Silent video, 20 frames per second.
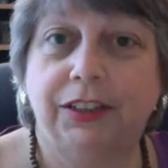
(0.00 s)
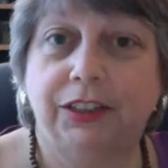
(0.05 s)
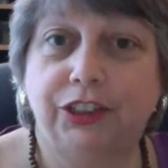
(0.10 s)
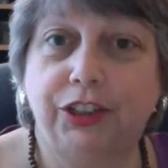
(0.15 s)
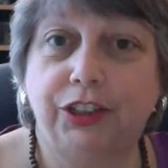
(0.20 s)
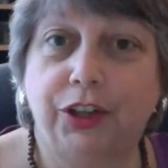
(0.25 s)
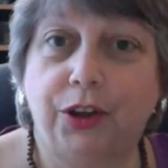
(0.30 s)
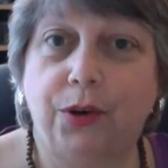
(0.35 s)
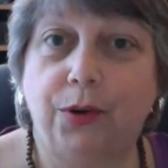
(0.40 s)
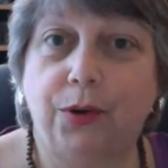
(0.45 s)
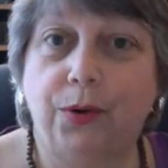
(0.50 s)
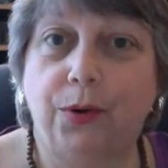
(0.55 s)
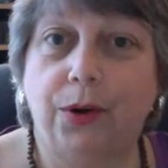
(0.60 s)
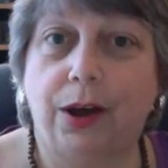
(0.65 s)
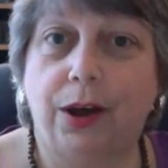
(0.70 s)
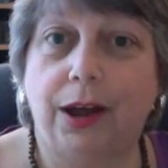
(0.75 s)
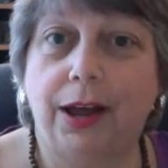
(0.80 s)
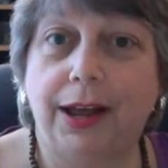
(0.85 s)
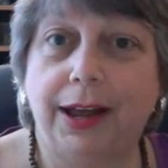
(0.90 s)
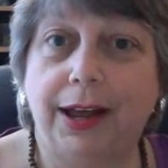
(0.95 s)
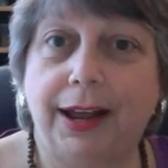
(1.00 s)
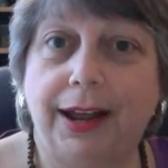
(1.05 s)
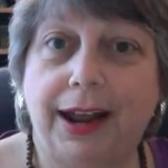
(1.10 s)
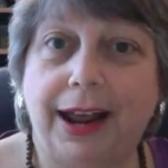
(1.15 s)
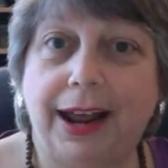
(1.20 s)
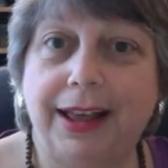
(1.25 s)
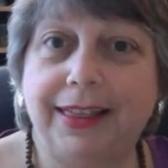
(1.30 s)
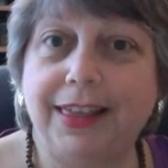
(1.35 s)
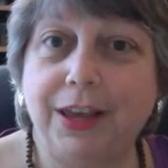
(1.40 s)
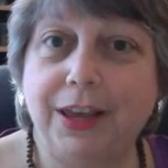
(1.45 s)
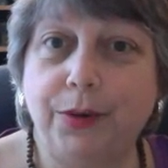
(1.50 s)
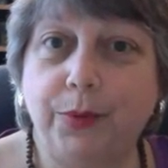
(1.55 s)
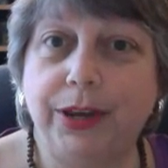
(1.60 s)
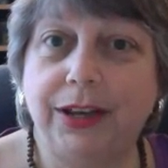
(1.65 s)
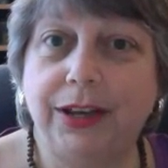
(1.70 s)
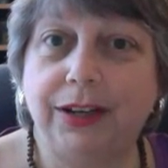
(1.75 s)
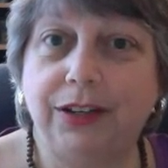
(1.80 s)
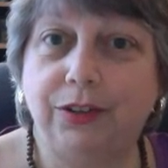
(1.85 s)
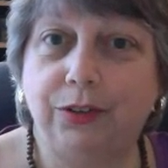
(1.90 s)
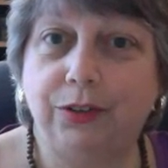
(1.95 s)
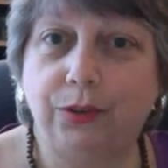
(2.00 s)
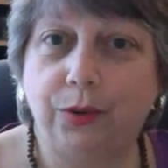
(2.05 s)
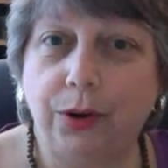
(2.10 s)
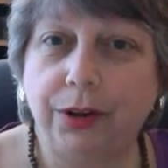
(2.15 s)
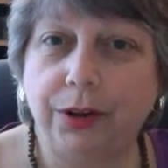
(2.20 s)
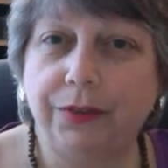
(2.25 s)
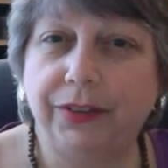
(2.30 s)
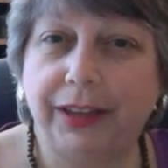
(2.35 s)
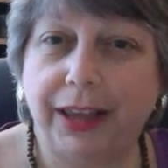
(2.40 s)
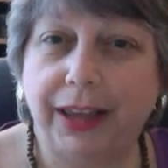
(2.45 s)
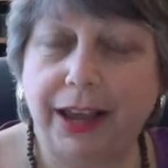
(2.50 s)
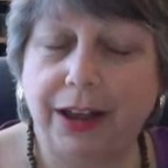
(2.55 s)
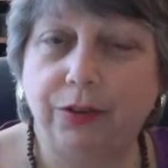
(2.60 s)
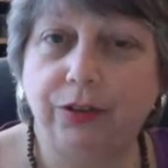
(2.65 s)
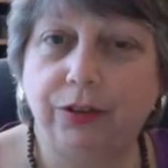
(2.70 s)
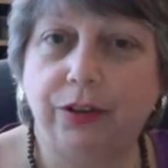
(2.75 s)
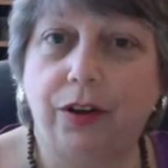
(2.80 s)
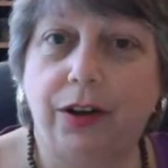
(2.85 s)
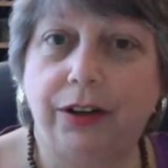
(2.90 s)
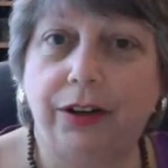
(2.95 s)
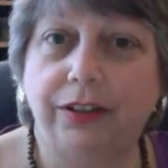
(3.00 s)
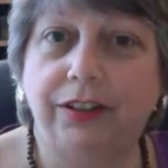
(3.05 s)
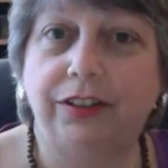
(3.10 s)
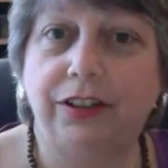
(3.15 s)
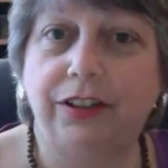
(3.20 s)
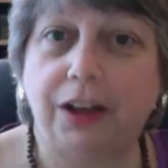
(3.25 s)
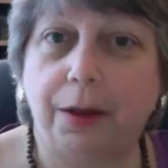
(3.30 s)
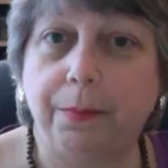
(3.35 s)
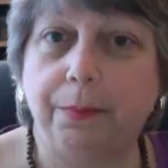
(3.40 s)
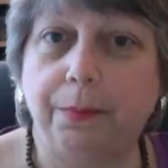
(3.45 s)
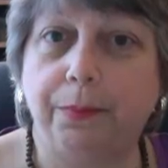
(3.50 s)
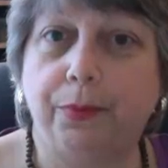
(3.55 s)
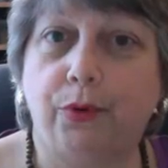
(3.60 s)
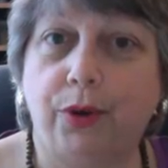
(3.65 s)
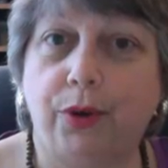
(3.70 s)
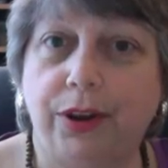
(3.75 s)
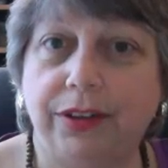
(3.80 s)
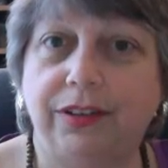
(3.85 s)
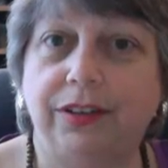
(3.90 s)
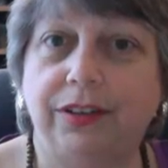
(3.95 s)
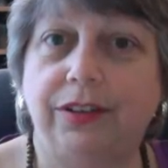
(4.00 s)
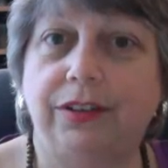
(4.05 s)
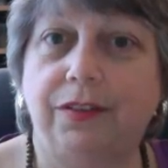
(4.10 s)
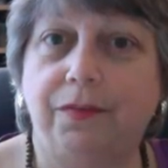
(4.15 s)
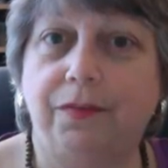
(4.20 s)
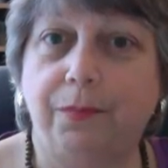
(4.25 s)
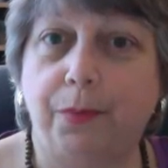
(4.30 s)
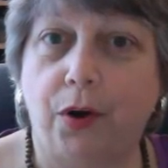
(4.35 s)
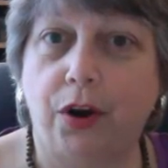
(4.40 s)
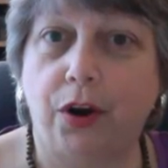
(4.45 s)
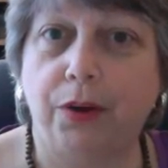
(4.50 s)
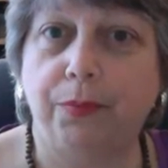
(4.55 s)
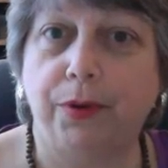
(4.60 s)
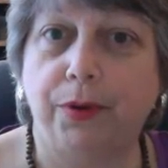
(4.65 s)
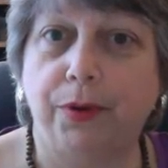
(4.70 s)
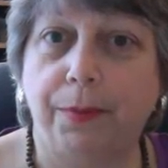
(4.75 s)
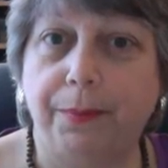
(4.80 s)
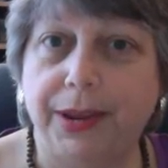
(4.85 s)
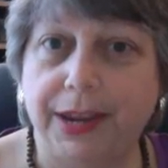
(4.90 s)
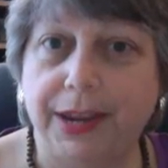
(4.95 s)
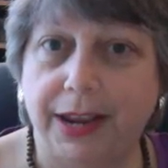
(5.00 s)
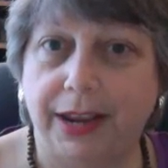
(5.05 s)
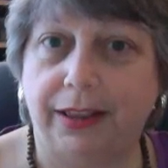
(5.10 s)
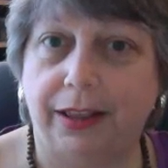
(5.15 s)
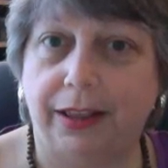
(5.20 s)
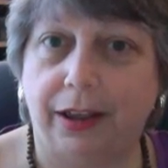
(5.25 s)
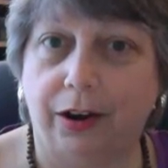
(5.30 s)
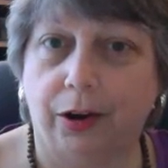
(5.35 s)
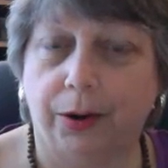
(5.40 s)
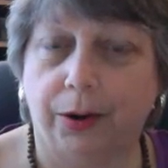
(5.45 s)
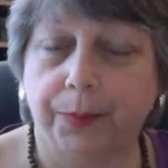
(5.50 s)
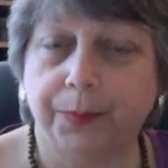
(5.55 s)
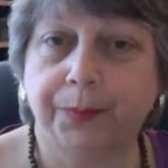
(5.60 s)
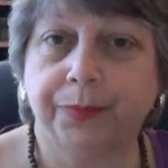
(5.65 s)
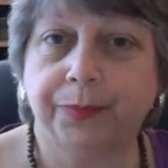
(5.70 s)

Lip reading: So I think we can sort of count on some presence of Barbara being there.